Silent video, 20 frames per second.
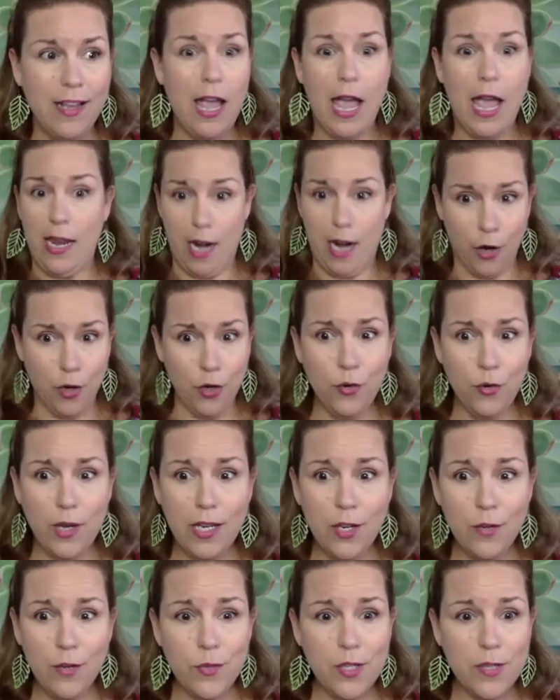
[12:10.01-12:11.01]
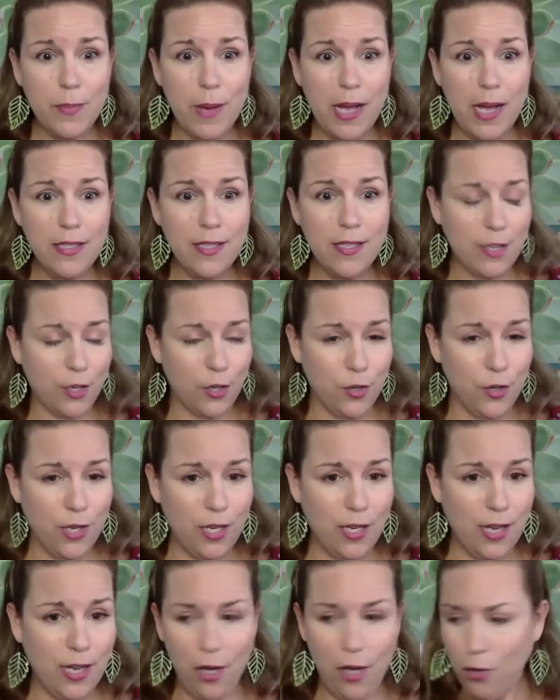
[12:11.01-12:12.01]
And are you getting responses? Are you
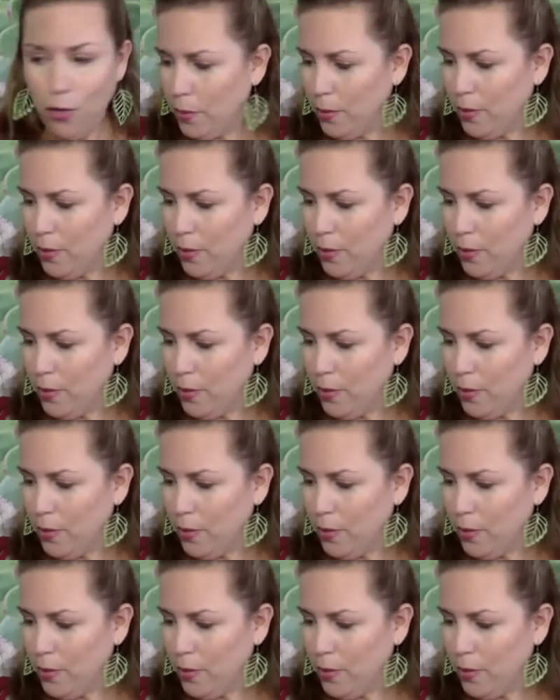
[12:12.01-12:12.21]
getting help?